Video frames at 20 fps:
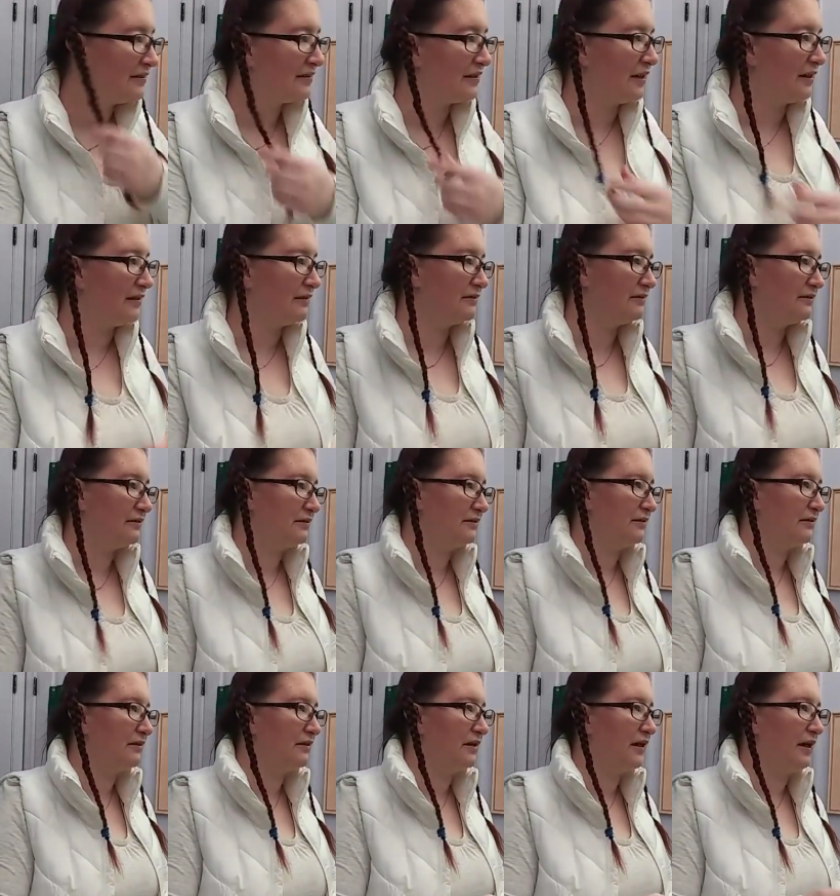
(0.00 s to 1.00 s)
so,
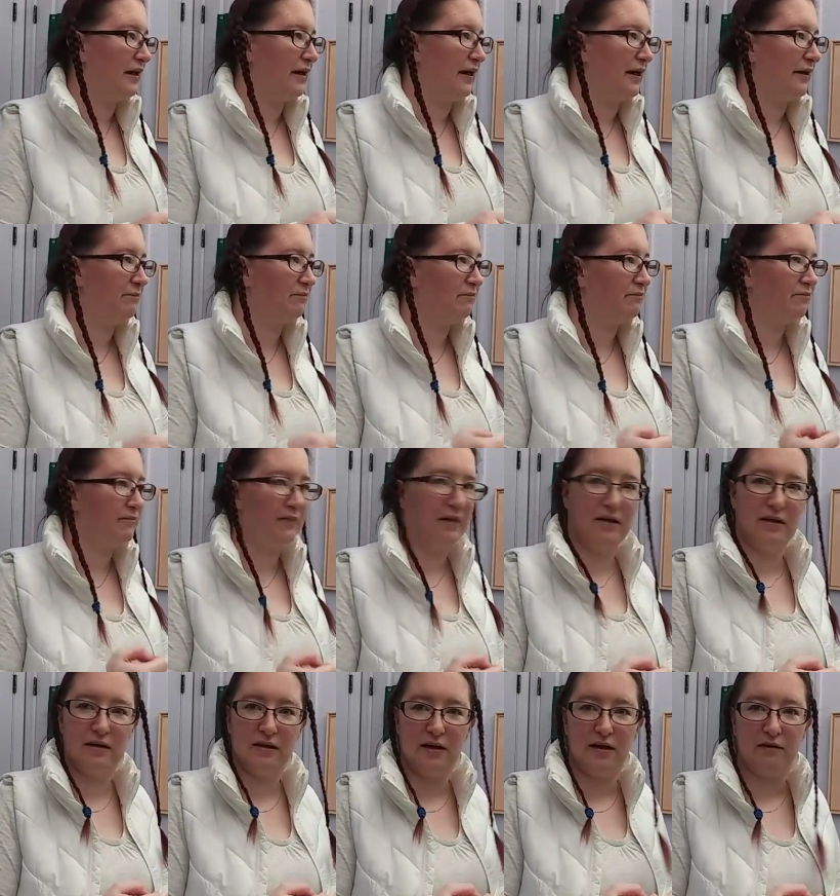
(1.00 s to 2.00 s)
alright. I
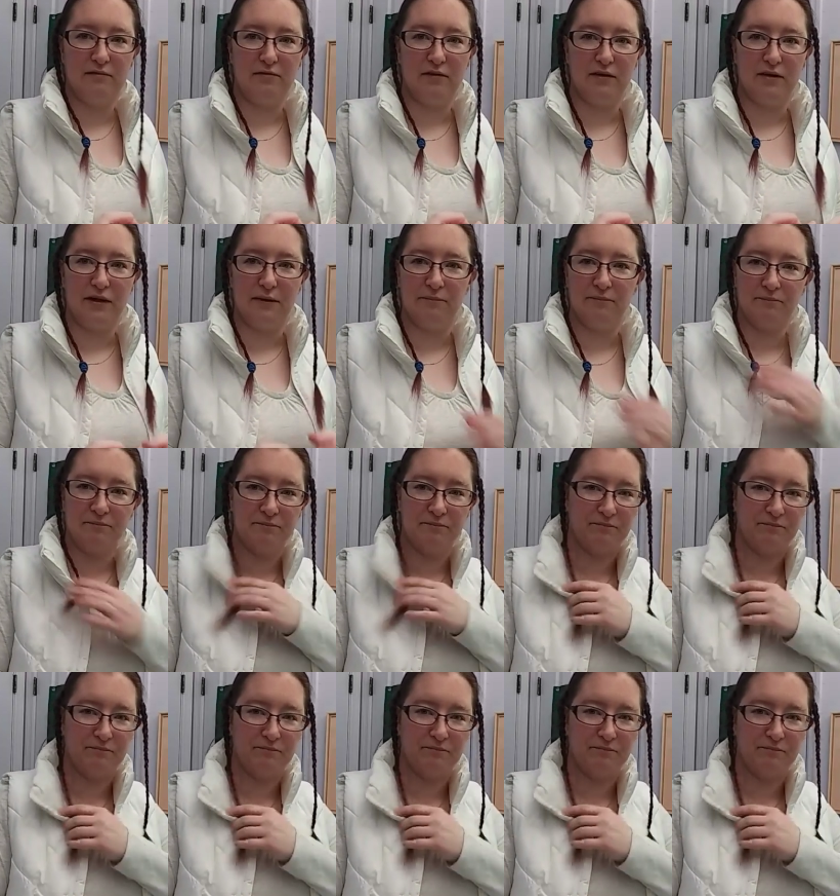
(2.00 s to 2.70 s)
look kind of funky.